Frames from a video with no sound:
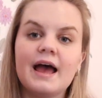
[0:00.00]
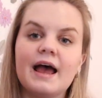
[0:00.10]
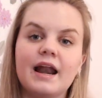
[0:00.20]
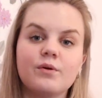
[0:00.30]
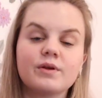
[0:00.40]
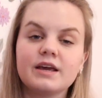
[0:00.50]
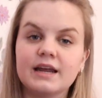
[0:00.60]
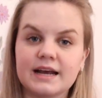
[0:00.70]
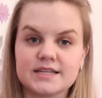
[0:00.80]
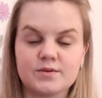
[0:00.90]
and I really
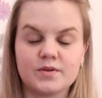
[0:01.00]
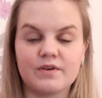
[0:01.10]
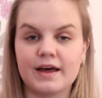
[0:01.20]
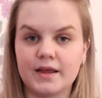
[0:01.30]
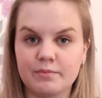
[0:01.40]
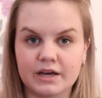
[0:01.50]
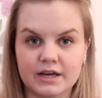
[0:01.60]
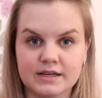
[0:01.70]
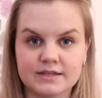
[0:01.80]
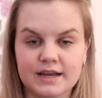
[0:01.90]
connected with Violet
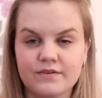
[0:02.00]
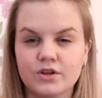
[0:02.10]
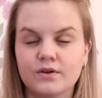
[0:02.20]
because even